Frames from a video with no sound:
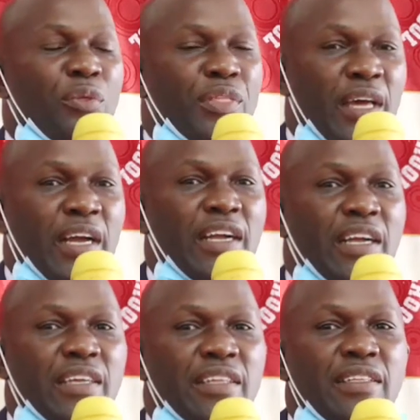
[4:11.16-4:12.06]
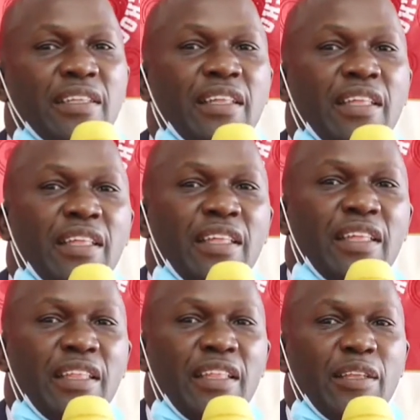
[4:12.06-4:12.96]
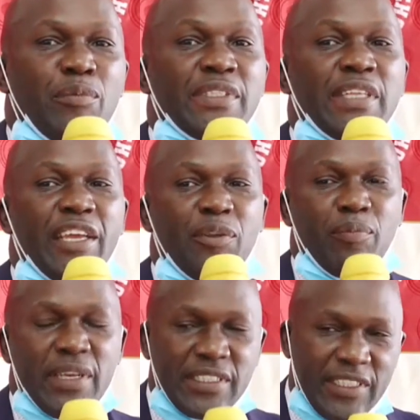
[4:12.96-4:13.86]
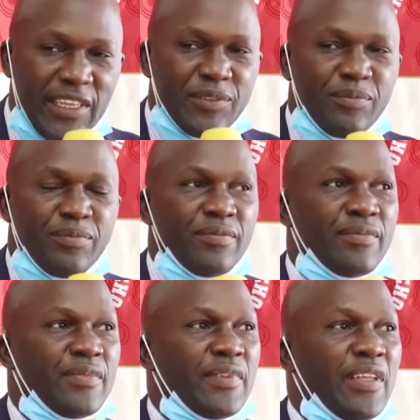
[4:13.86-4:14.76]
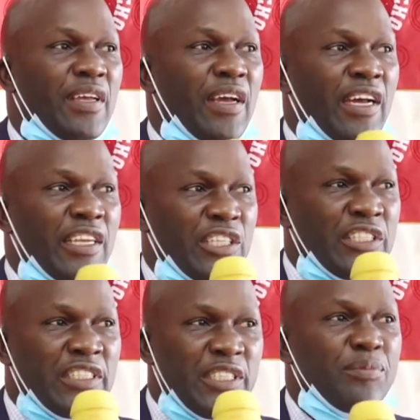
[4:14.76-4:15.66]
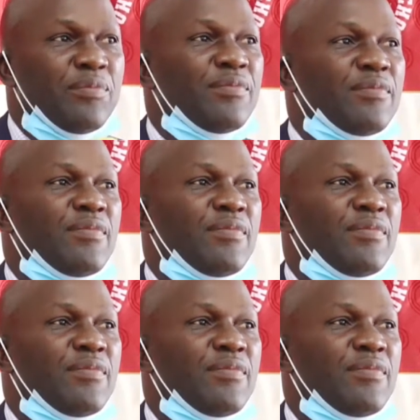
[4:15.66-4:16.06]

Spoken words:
to thank Mr. Headmaster and his team.